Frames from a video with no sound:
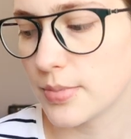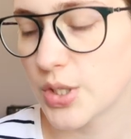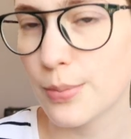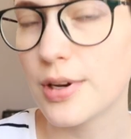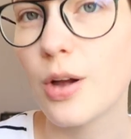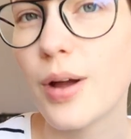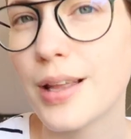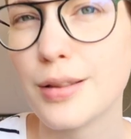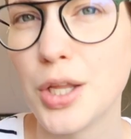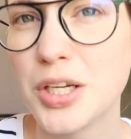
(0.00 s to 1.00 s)
So I'm gonna go
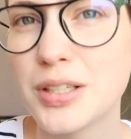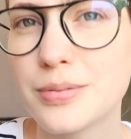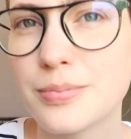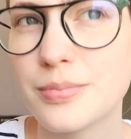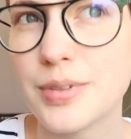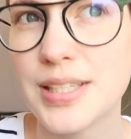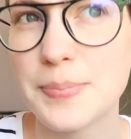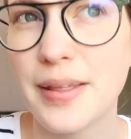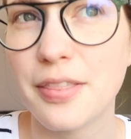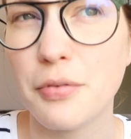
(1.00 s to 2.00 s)
ahead and look.
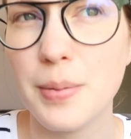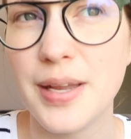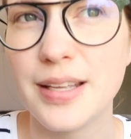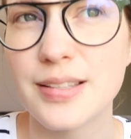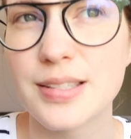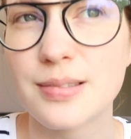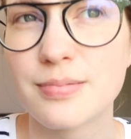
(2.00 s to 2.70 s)
It's been 3 minutes.